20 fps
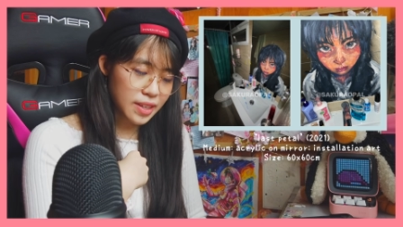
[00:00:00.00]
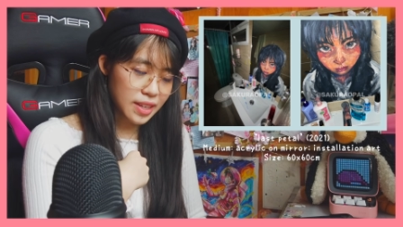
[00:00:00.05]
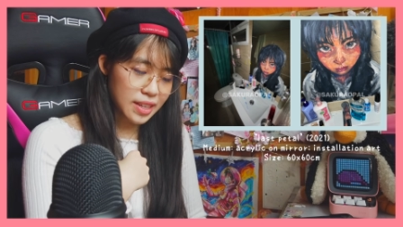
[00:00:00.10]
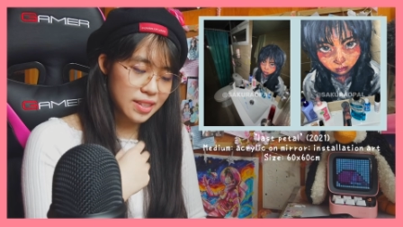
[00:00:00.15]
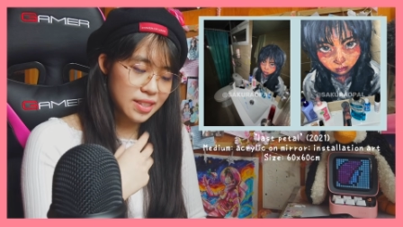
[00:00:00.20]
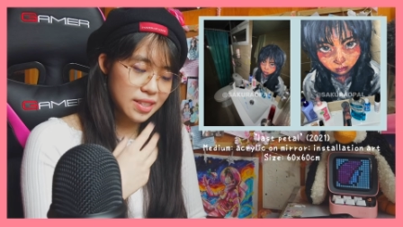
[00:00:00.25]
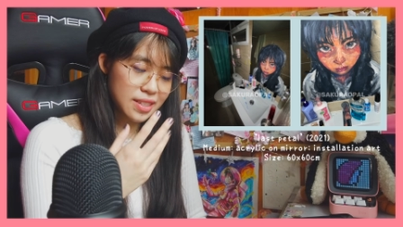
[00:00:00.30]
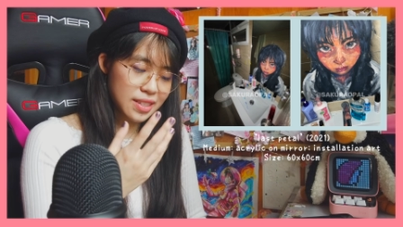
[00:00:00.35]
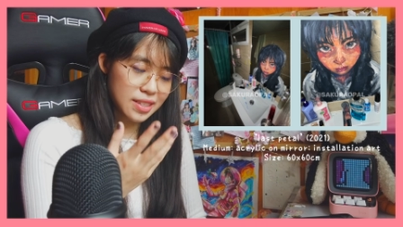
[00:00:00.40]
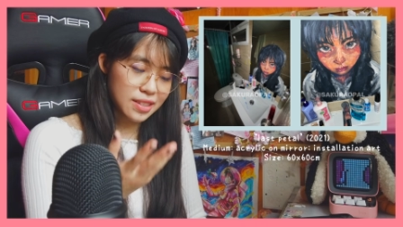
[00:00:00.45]

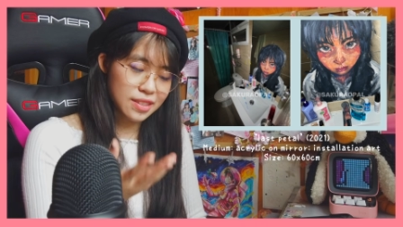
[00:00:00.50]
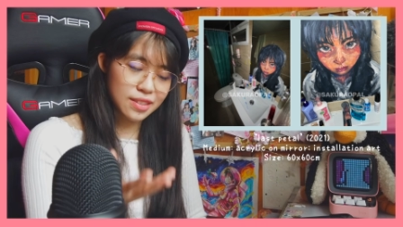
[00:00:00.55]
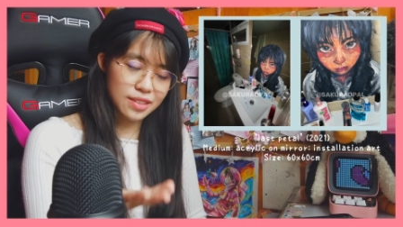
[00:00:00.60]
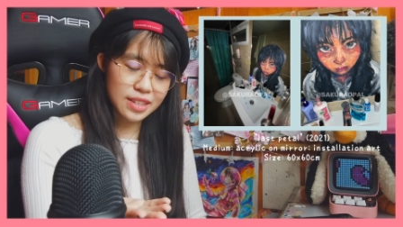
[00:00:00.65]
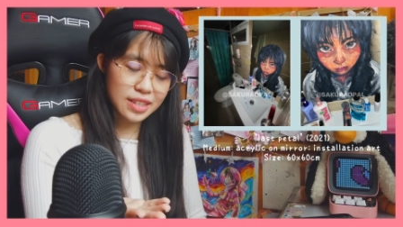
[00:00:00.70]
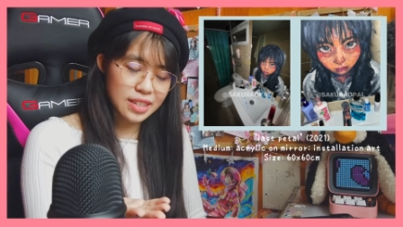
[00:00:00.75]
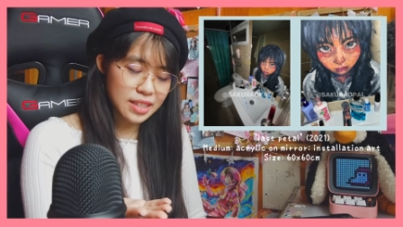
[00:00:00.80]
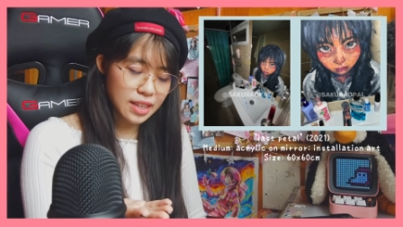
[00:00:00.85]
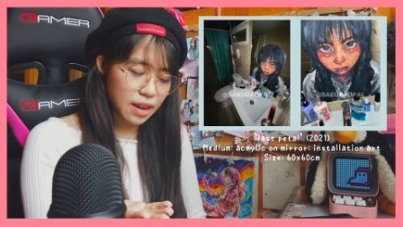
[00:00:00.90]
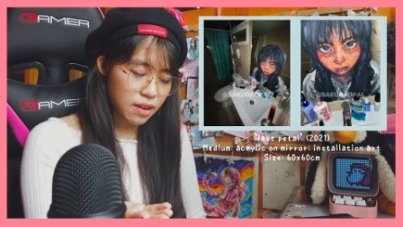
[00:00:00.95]
Like, she's
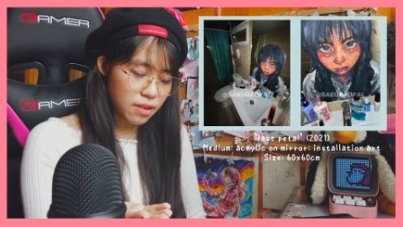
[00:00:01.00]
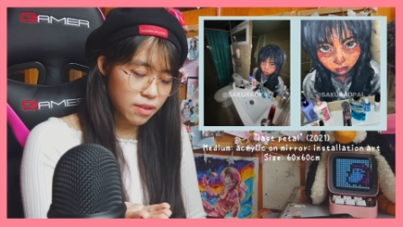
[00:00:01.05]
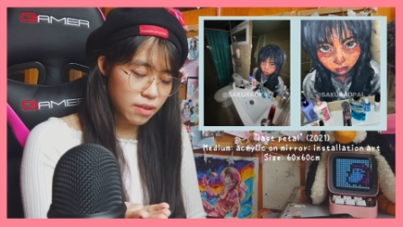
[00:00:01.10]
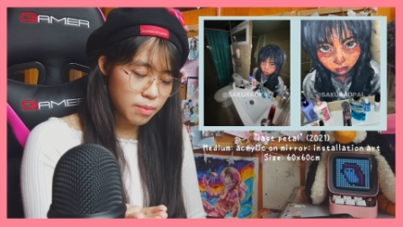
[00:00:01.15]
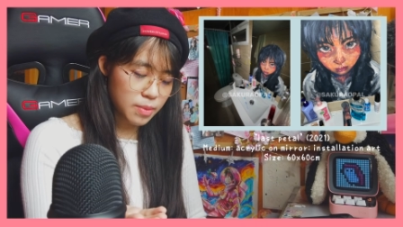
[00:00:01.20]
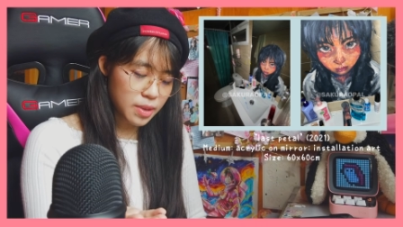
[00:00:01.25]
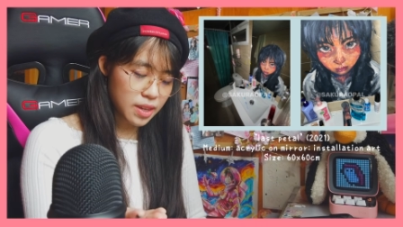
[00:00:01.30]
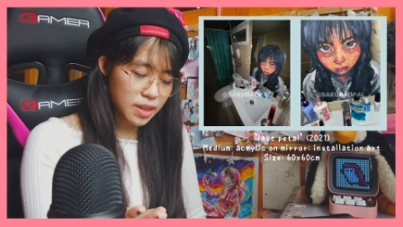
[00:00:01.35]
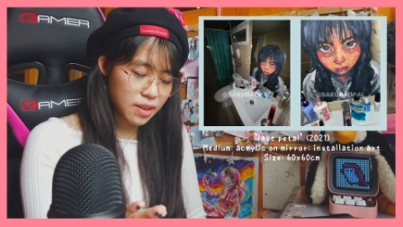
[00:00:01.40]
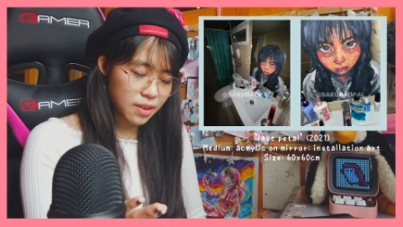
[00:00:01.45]
looking down
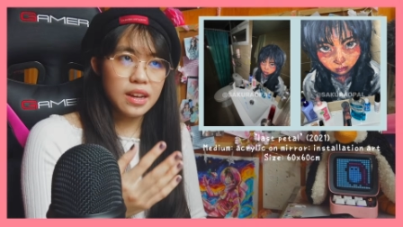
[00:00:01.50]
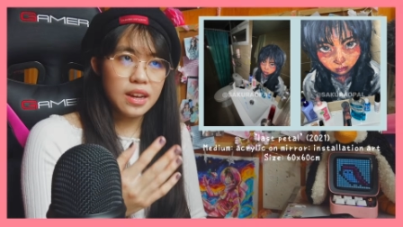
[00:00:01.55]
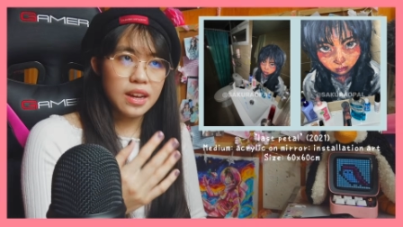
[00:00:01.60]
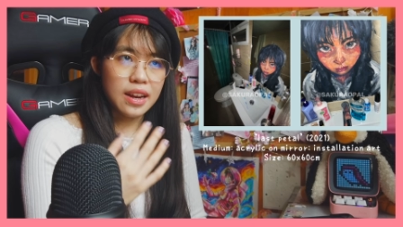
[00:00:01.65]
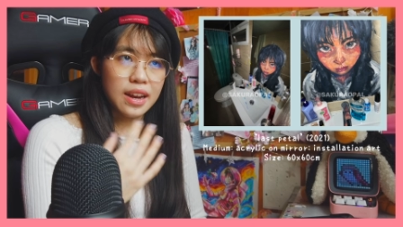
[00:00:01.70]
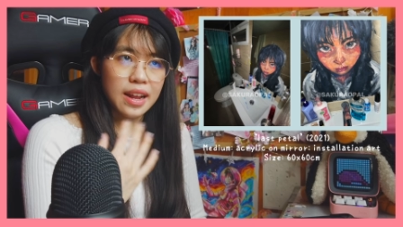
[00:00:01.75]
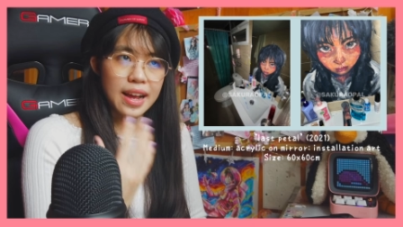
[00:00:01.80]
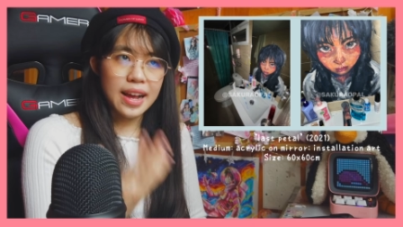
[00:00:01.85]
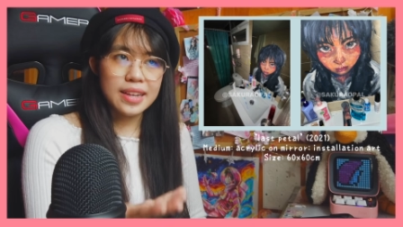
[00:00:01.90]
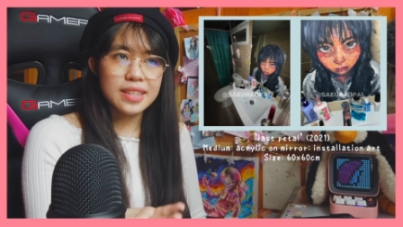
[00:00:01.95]
on me
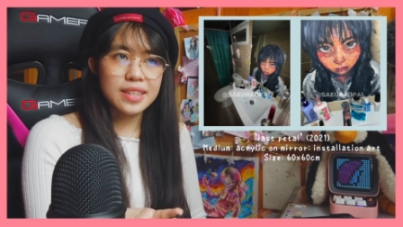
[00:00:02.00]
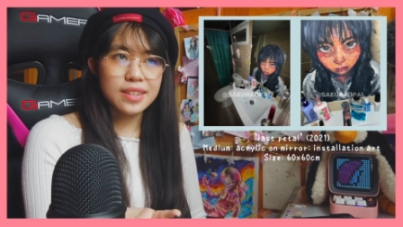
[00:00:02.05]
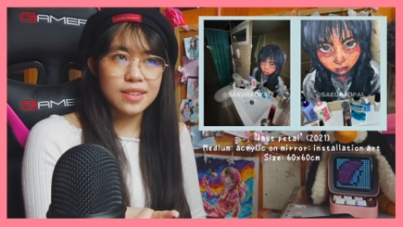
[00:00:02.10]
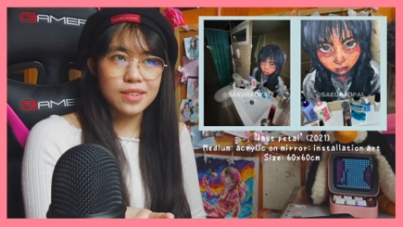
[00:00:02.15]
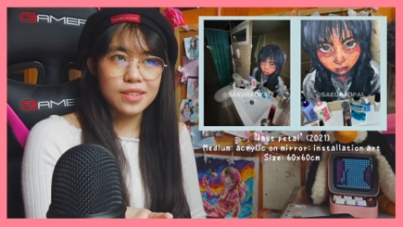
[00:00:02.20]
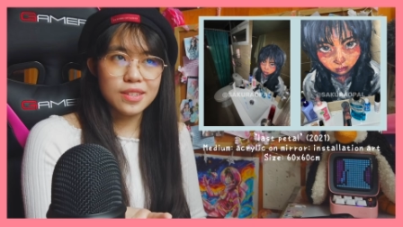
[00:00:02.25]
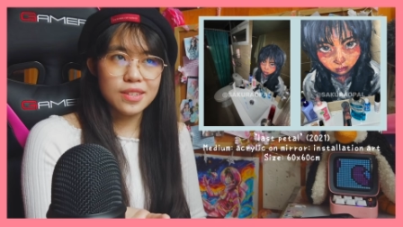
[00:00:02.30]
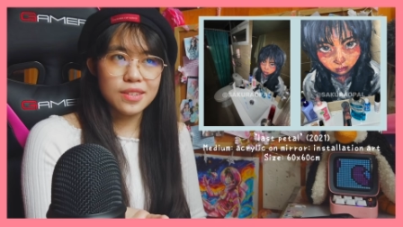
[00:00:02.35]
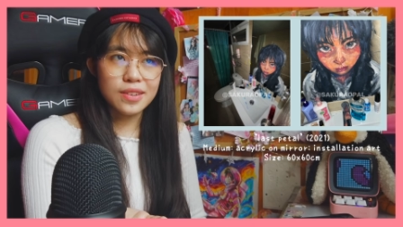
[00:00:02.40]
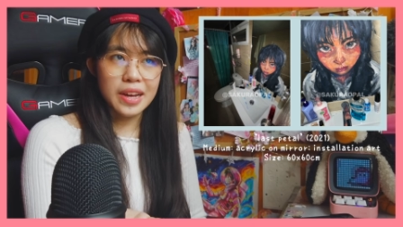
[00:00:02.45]
and asking
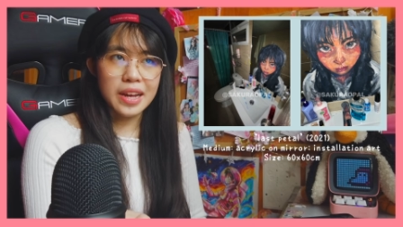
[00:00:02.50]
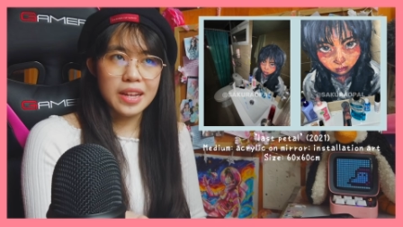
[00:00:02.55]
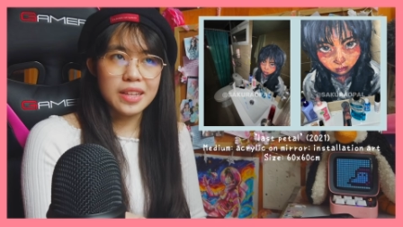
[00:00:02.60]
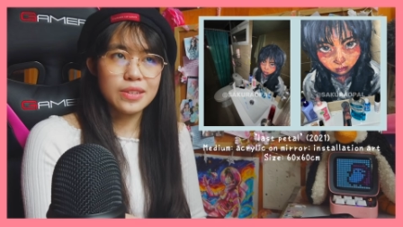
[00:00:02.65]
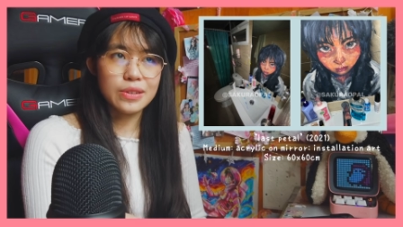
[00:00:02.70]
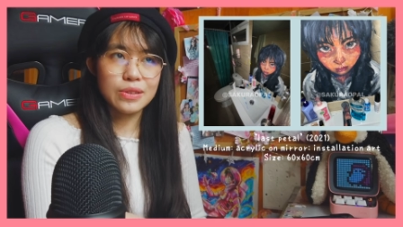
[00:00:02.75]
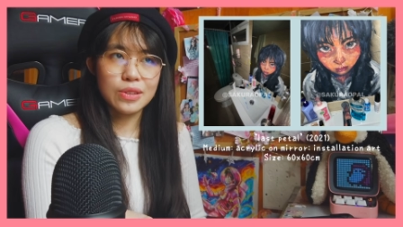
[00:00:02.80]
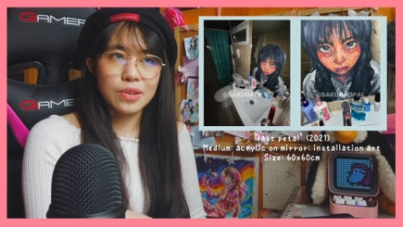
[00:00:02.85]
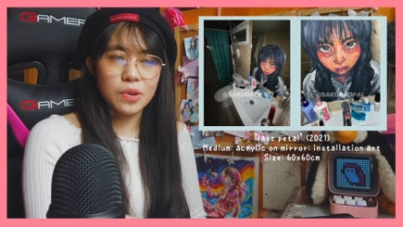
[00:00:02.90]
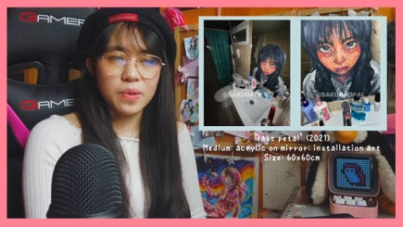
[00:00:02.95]
her to
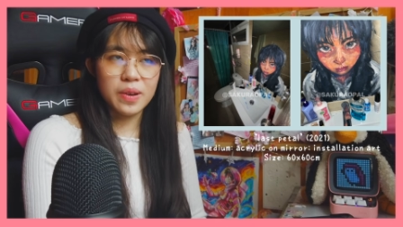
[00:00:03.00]
answer the